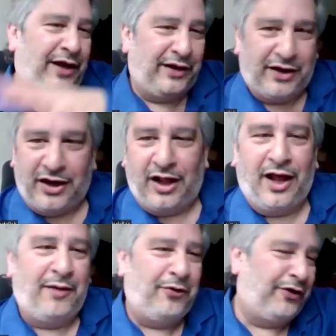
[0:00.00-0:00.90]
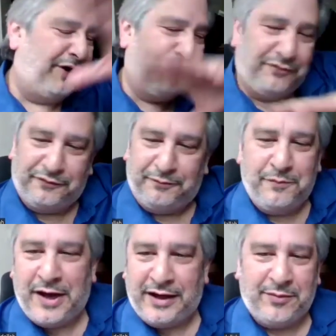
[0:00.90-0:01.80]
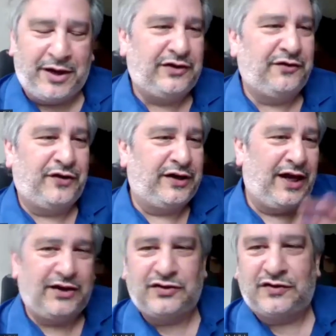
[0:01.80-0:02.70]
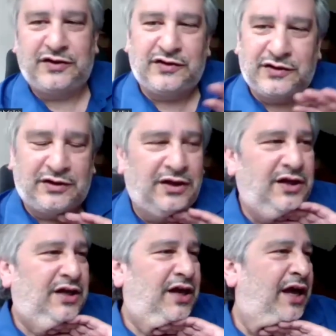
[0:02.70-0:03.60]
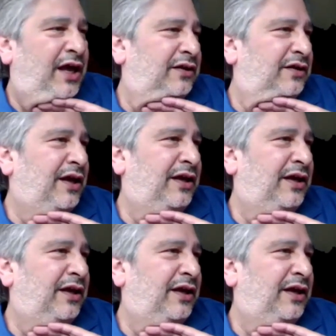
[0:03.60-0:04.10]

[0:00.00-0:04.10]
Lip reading: a conglomerate of many, many different agencies, and